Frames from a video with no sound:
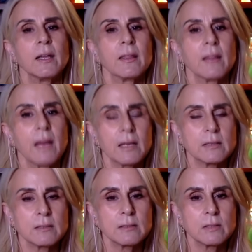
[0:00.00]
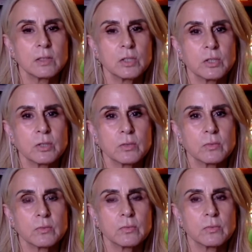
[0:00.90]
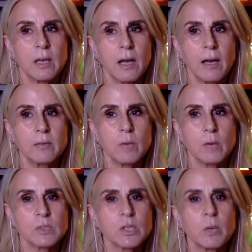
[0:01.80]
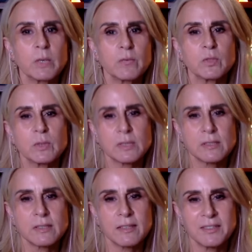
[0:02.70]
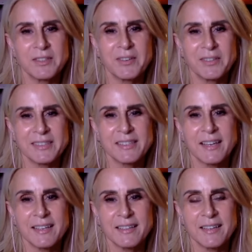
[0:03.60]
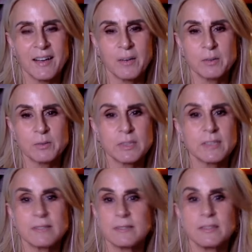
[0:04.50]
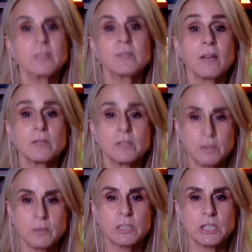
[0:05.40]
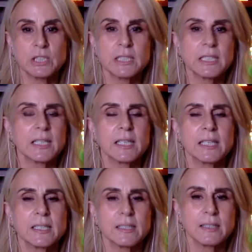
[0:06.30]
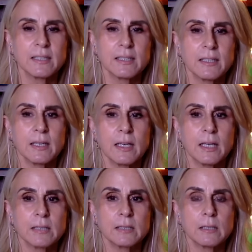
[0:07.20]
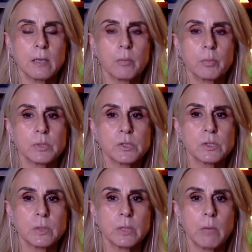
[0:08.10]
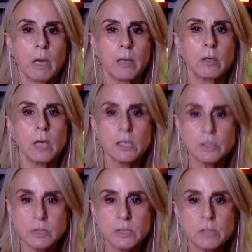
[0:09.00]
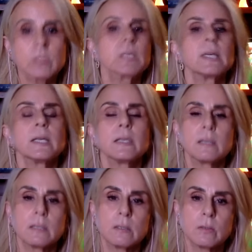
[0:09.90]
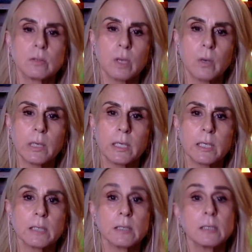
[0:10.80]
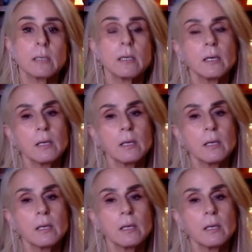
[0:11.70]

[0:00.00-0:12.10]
that, you know, I was so influenced that, you know, I decided that I would really, you know, love to do what she did, and ended up pursuing my graduate degree and then going in and then,